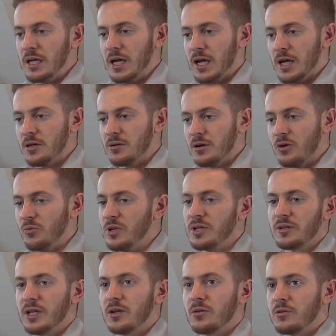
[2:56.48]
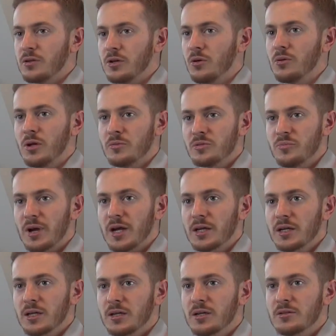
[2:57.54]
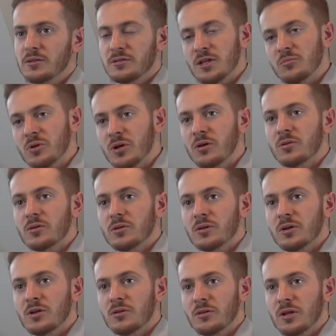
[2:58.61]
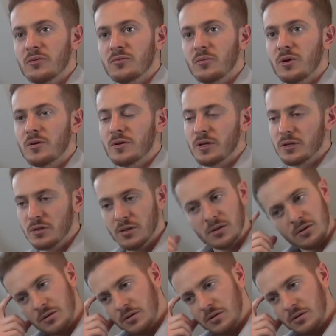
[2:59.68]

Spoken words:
And a week later, the code comes back, and it's the same code, and you're left wondering,